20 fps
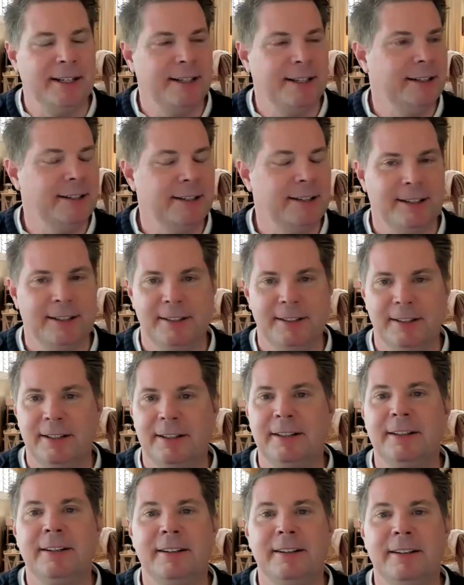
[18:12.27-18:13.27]
else just
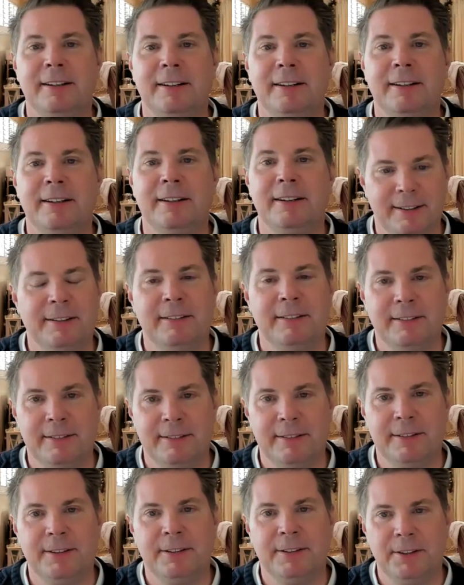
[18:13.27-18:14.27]
fades away and
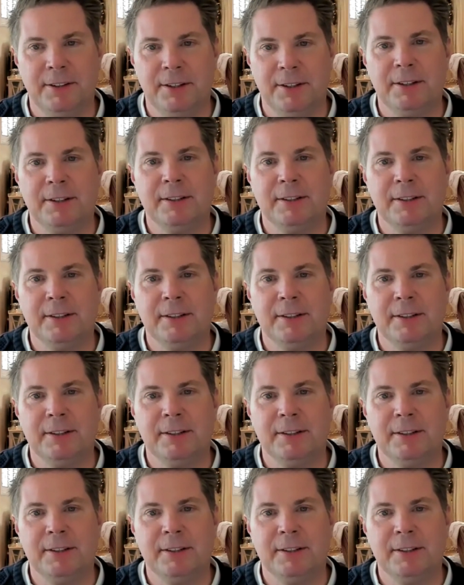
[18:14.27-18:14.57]
whatever it is you're